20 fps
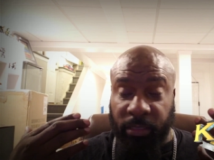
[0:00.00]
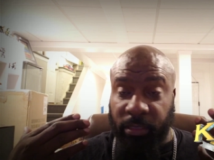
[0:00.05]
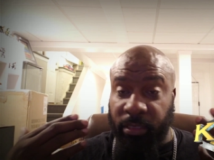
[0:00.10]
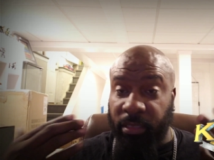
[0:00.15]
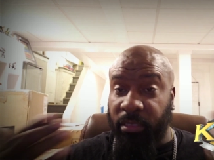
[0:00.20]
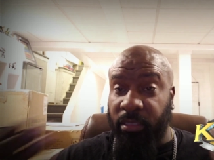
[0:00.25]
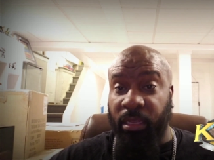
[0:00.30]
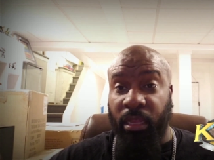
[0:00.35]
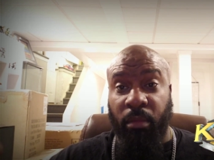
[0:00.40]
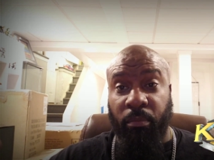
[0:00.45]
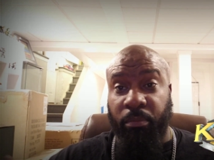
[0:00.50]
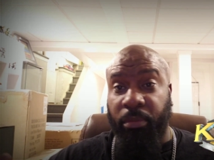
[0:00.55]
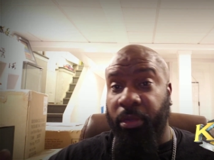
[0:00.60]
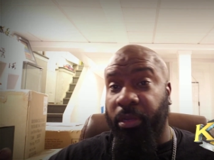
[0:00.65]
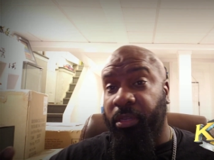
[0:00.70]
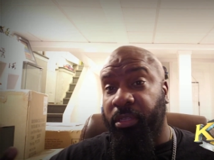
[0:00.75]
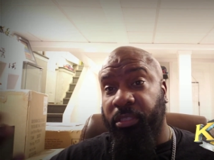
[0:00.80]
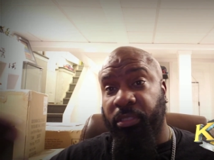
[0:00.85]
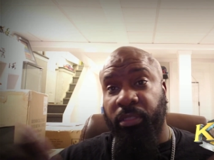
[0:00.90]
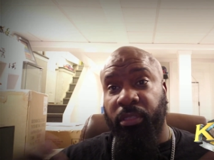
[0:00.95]
to sell
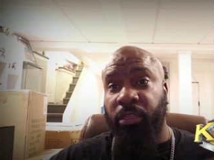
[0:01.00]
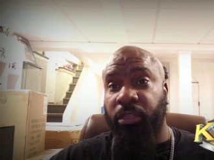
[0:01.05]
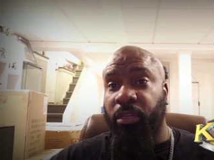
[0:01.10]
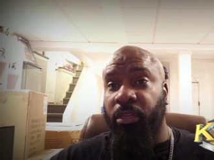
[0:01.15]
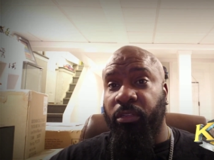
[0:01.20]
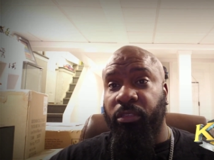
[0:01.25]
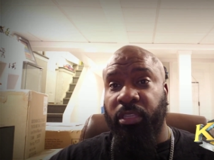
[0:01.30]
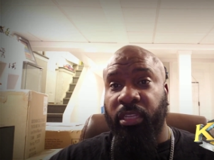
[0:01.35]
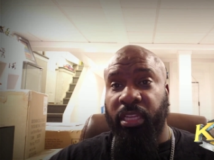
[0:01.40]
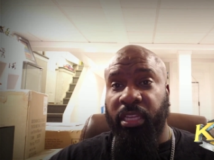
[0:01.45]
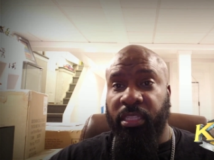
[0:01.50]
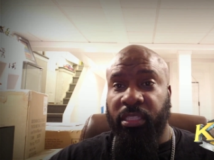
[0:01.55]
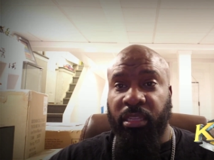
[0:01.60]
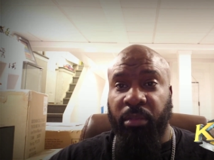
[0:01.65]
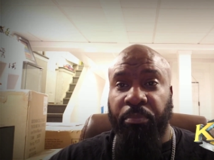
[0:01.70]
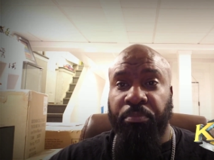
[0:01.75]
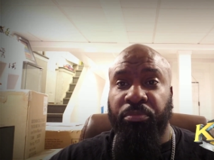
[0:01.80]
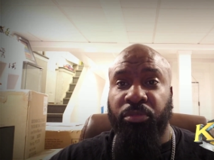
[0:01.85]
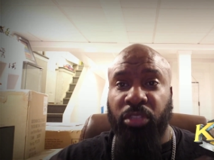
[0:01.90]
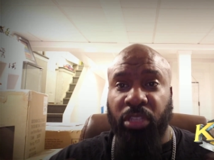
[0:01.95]
books,
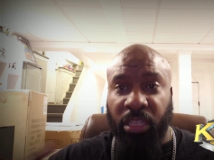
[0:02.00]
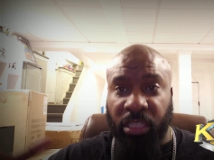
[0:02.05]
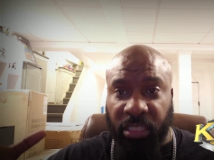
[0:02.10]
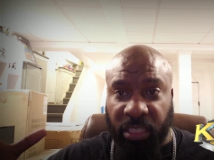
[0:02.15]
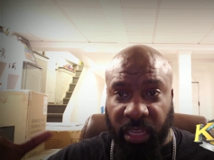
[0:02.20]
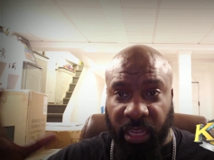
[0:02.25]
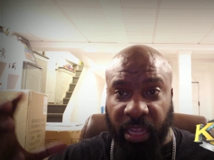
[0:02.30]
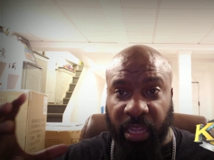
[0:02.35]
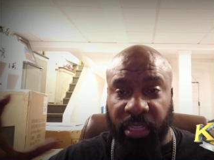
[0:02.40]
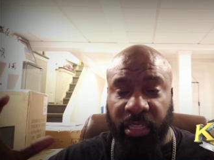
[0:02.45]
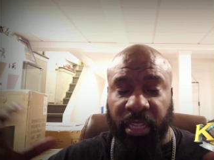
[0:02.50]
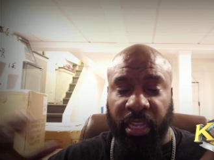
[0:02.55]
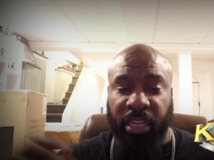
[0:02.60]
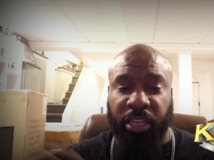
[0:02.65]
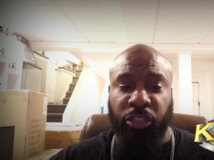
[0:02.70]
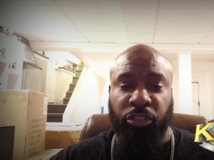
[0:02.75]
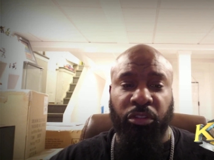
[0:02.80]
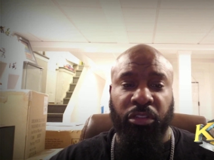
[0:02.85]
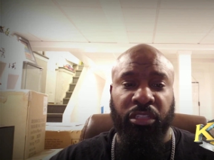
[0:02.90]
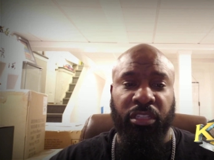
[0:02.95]
to get the
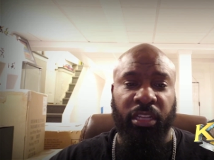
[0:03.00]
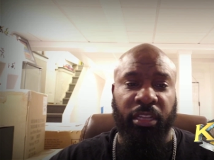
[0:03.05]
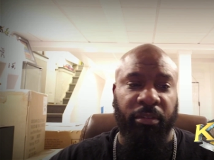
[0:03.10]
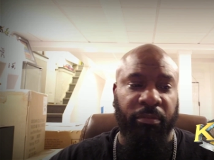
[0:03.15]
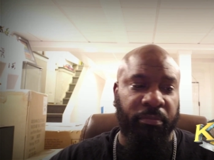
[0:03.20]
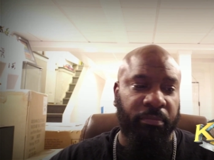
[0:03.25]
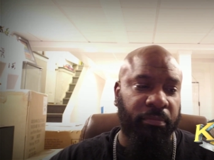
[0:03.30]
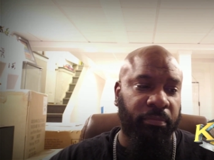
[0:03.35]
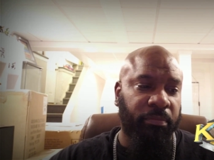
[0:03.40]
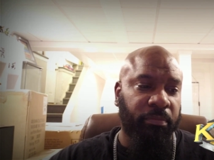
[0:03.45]
interest in.